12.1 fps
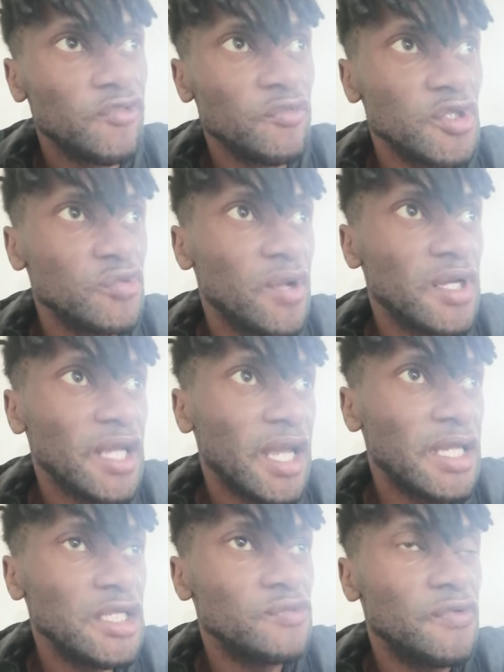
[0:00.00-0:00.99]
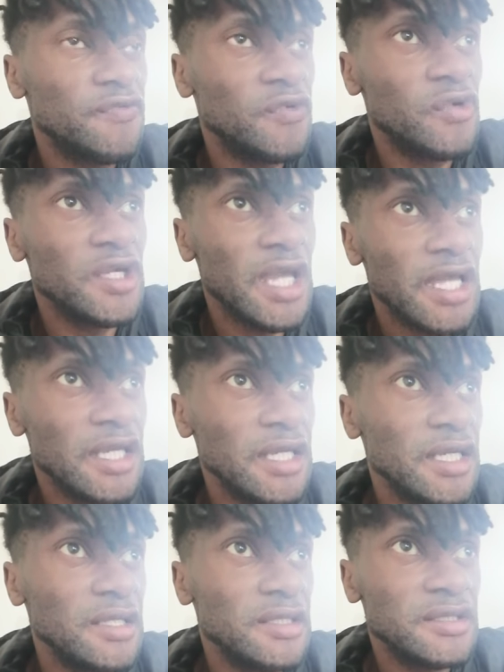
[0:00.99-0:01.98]
from a 2080 to a
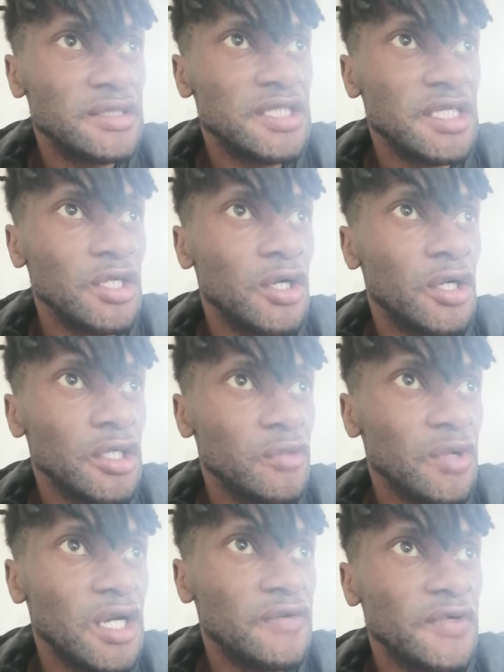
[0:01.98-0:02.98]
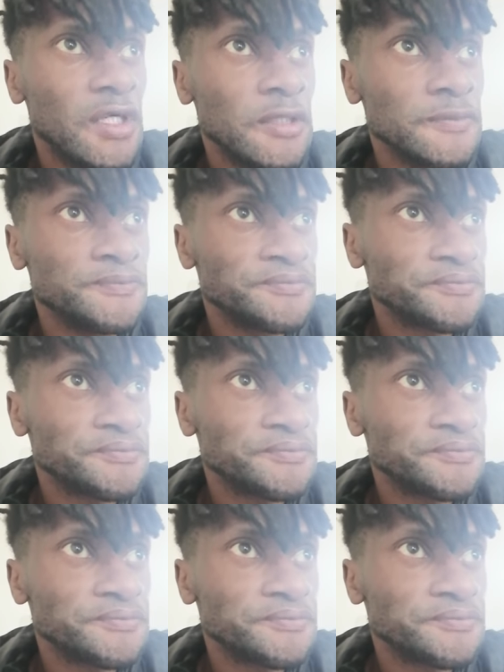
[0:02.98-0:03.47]
4080 Ti or whatever,